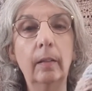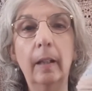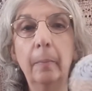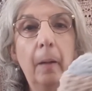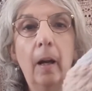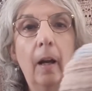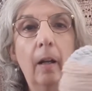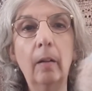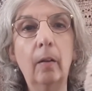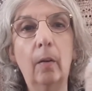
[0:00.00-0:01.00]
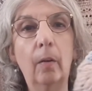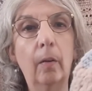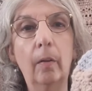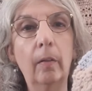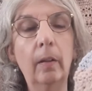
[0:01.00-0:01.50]
Denmark
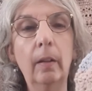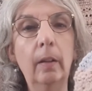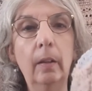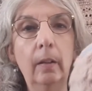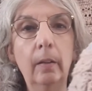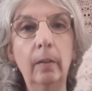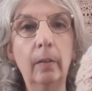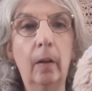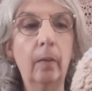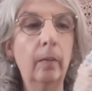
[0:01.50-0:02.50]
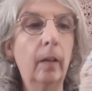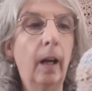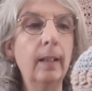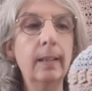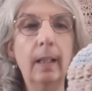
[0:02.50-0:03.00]
or, you know,
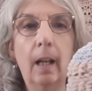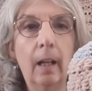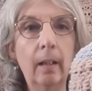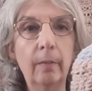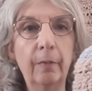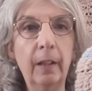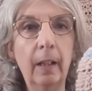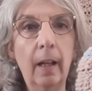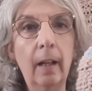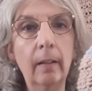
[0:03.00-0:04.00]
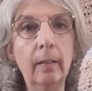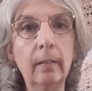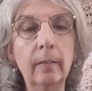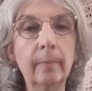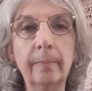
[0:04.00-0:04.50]
Iceland, Finland,
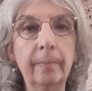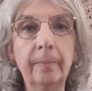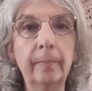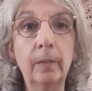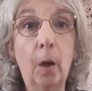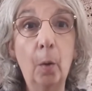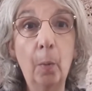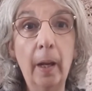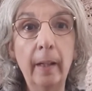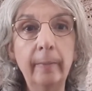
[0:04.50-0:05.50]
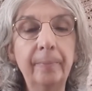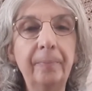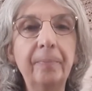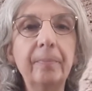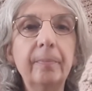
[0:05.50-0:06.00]
Norway,
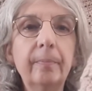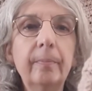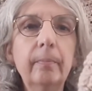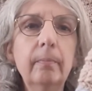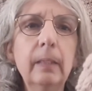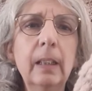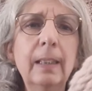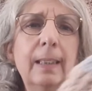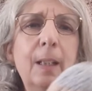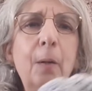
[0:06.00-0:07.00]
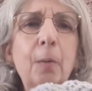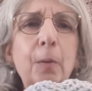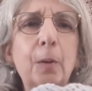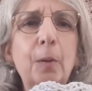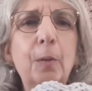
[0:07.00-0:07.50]
so
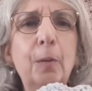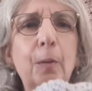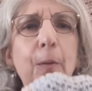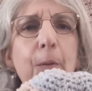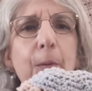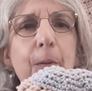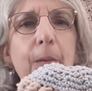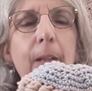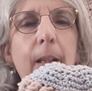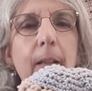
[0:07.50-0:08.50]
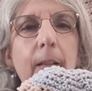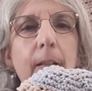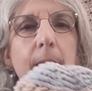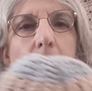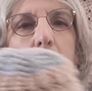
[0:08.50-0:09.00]
you
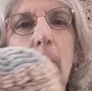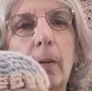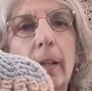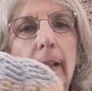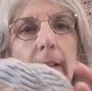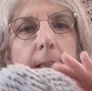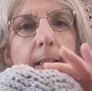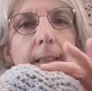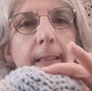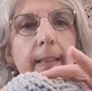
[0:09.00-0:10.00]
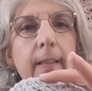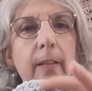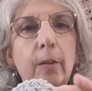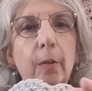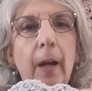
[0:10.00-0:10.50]
know that this
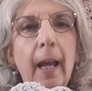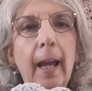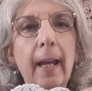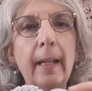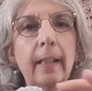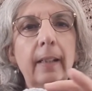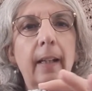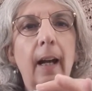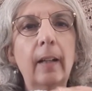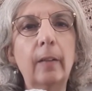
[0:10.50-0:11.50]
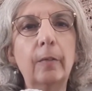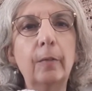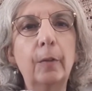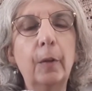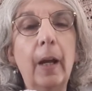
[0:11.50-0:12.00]
gray, kind
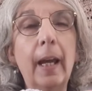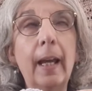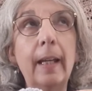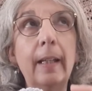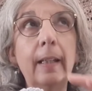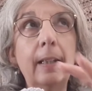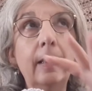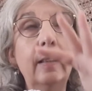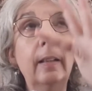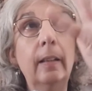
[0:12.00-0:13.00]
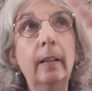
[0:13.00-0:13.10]
of gray,